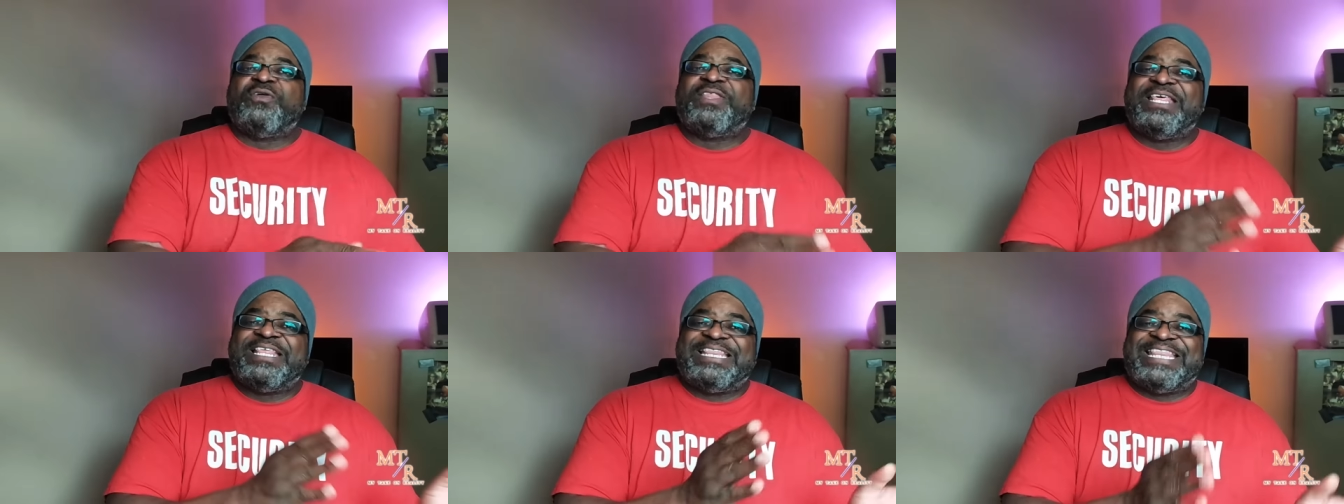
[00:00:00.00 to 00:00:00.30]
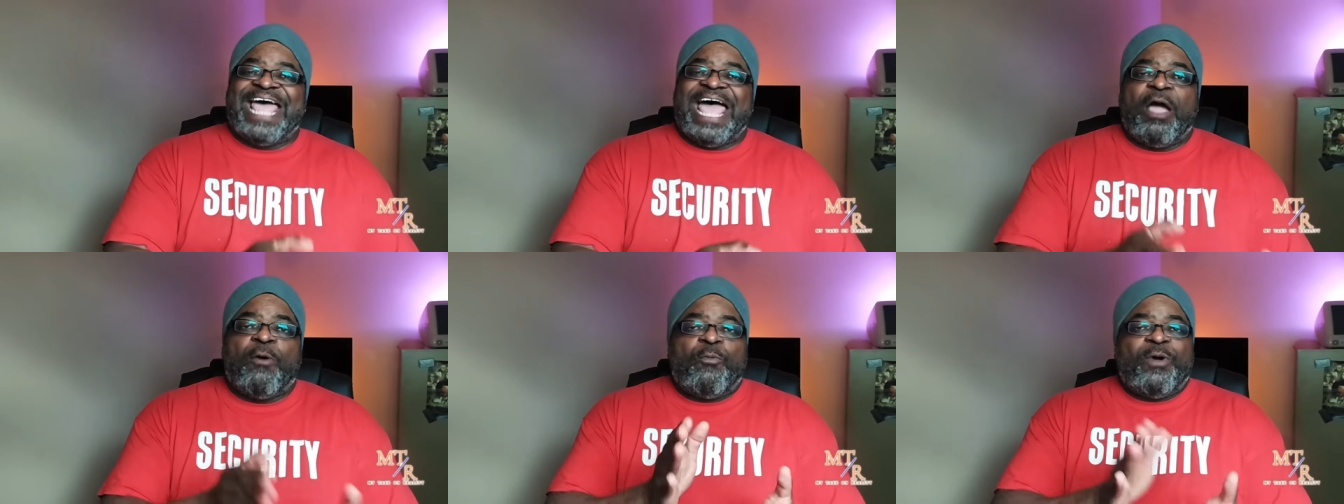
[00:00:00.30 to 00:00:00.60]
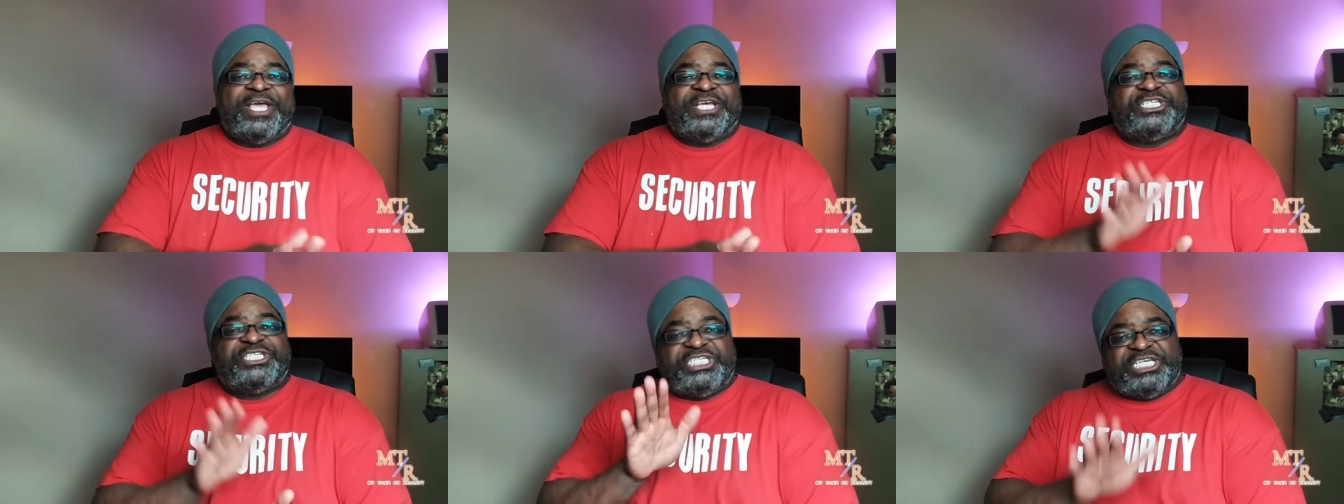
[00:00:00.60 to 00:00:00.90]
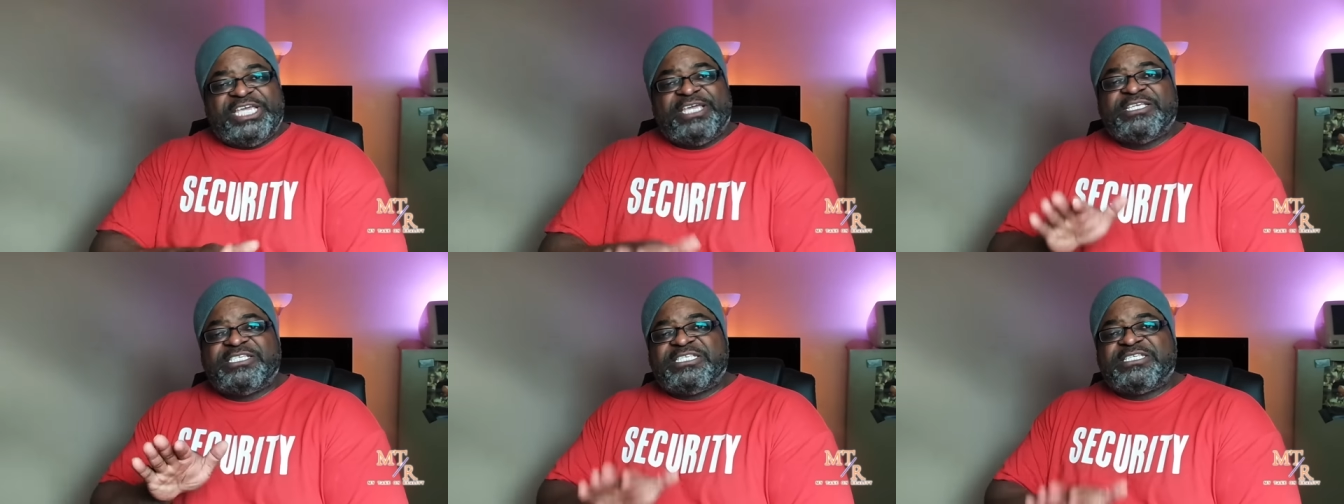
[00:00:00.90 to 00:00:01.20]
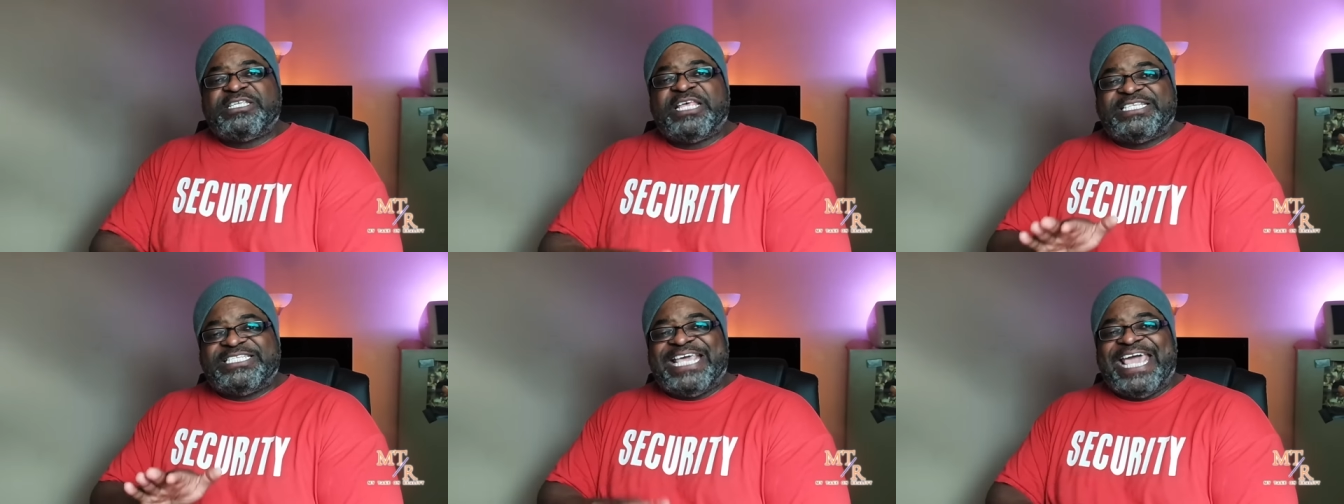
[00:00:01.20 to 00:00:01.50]
that that way she's
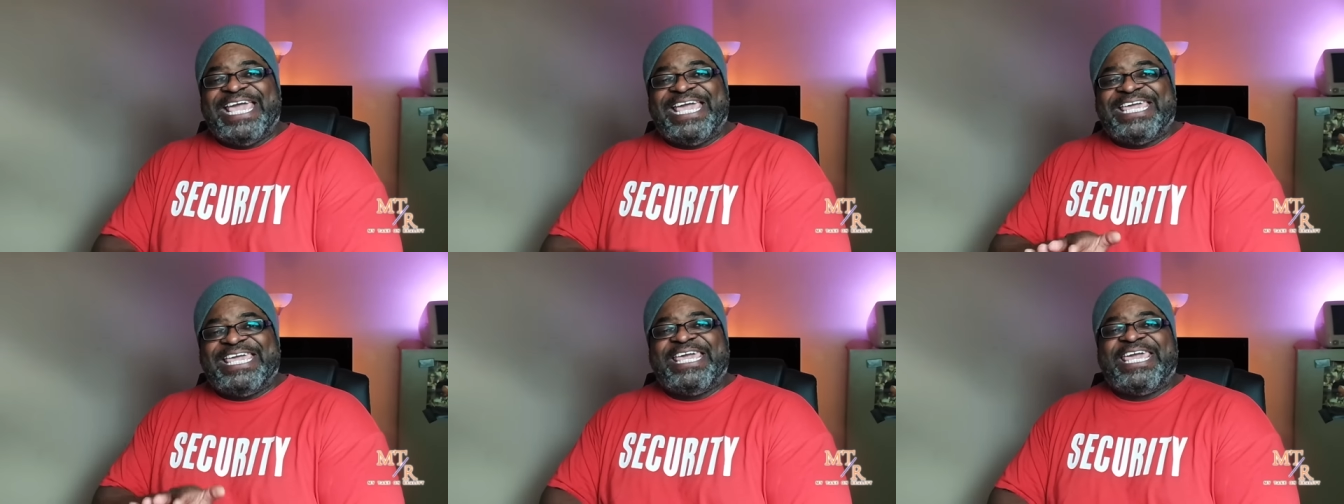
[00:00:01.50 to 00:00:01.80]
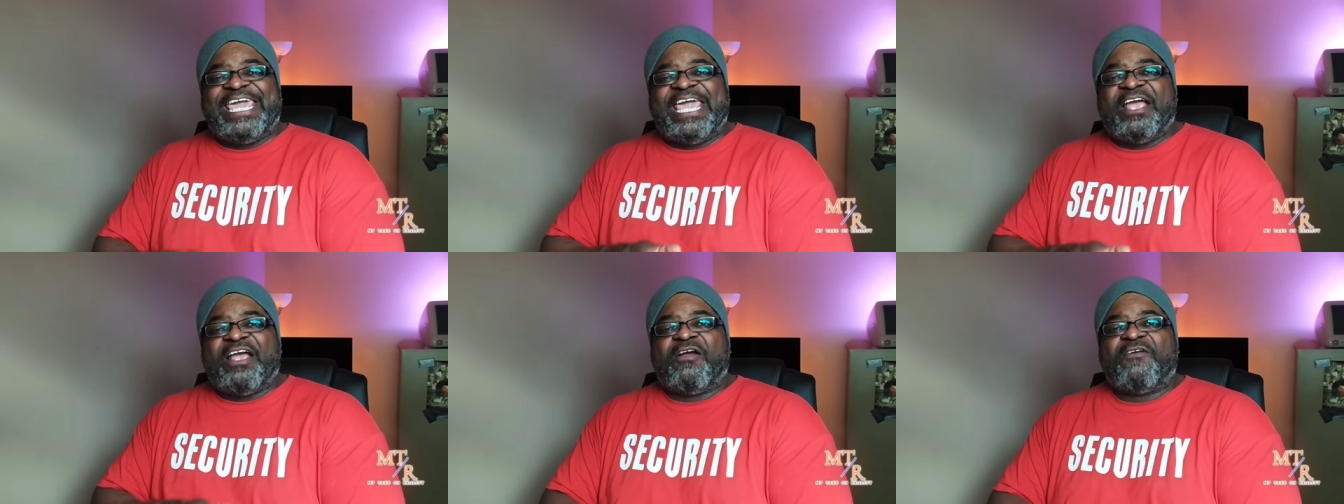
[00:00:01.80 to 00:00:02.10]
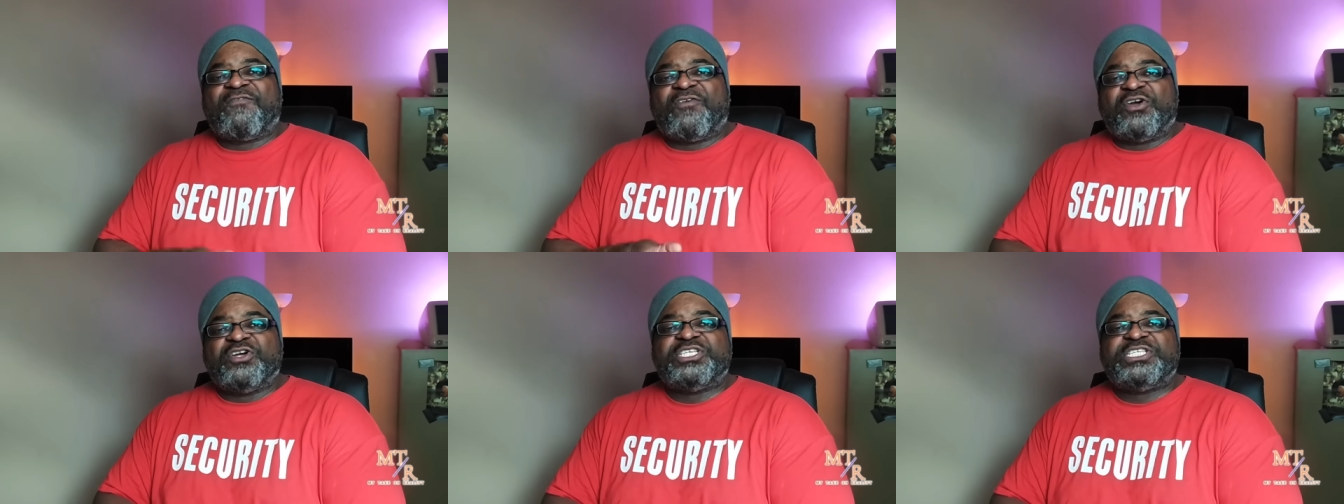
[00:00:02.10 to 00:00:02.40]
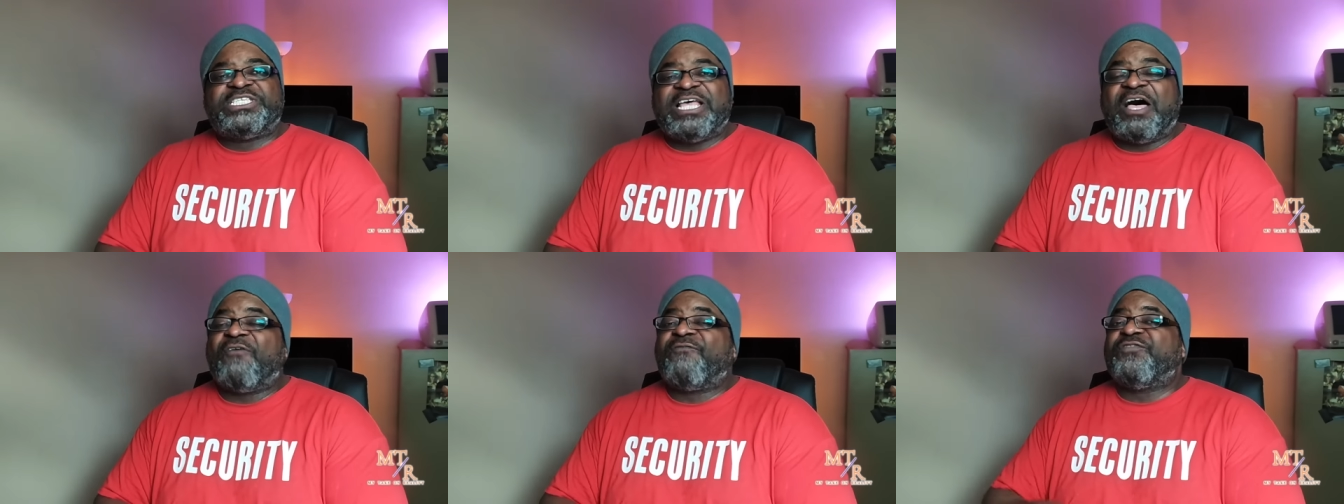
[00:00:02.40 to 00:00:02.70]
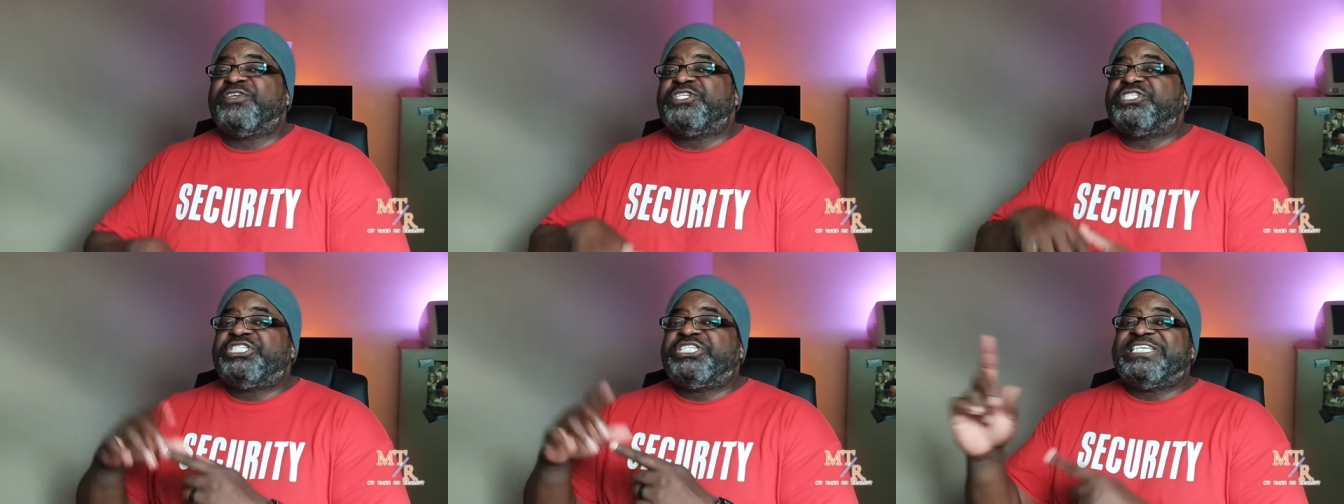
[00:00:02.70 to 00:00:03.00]
taking care of herself
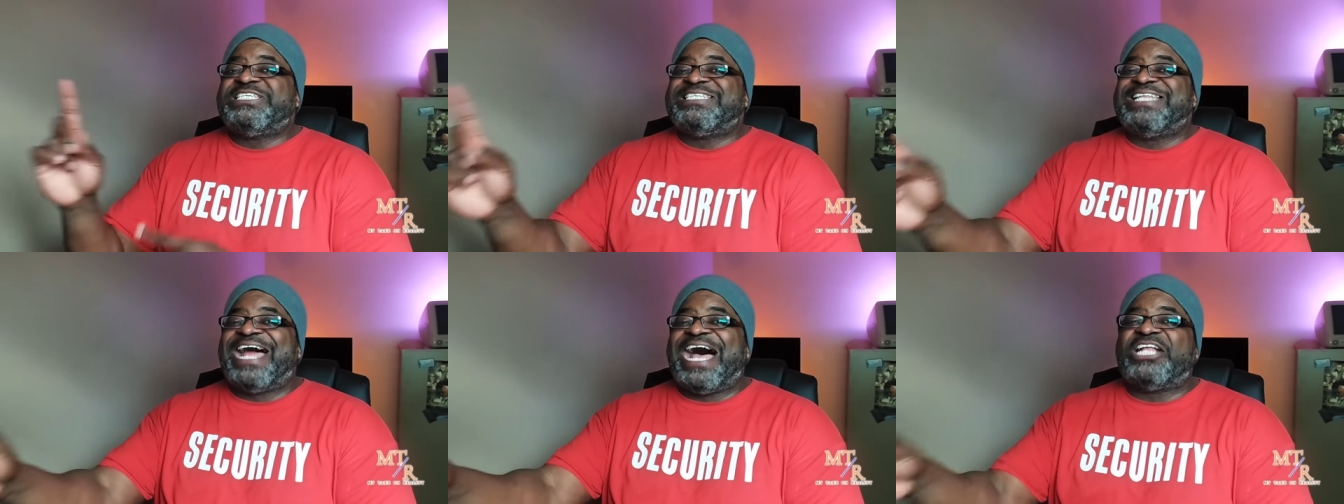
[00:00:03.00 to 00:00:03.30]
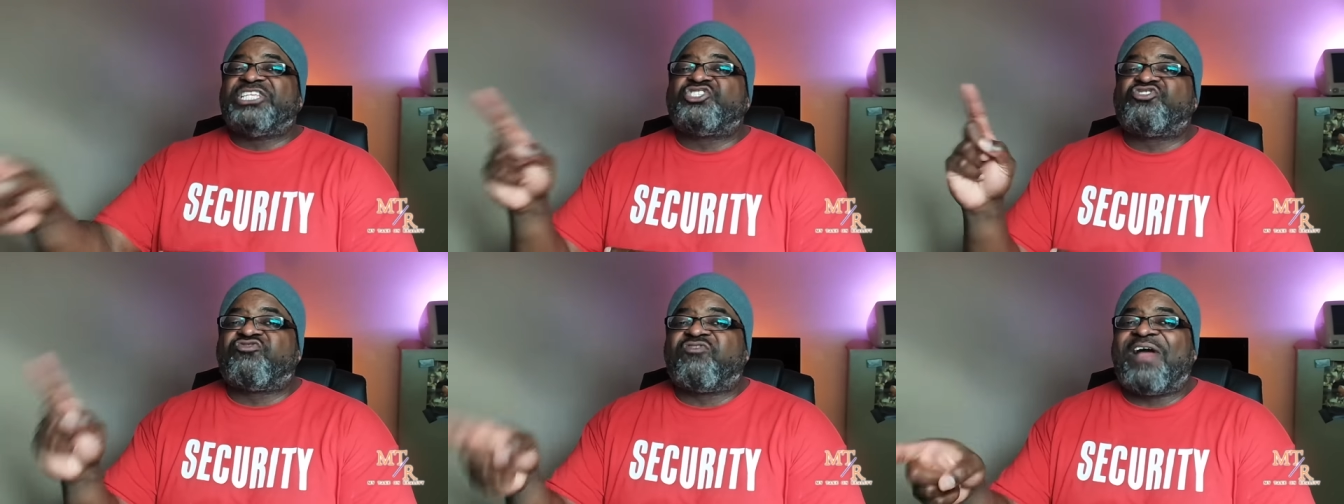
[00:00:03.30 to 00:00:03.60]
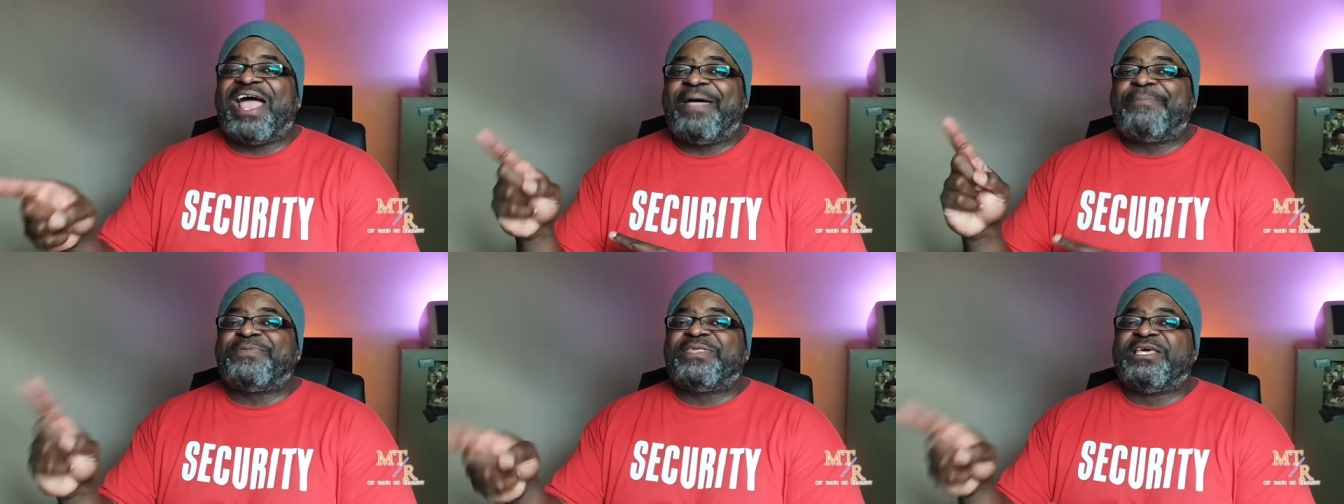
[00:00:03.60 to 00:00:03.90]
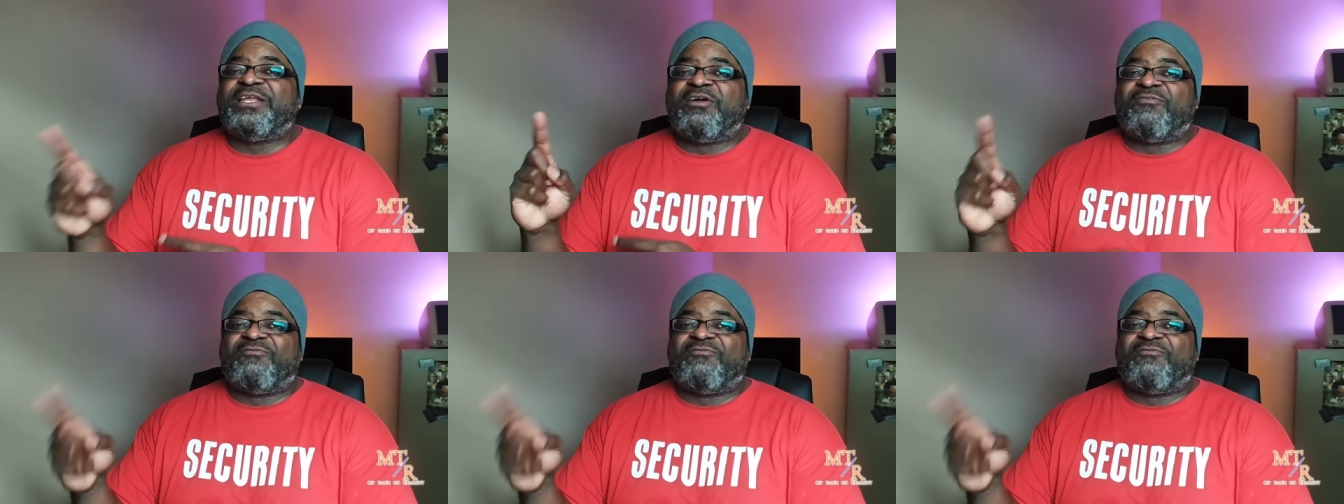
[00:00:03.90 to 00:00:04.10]
and she's not trapped in a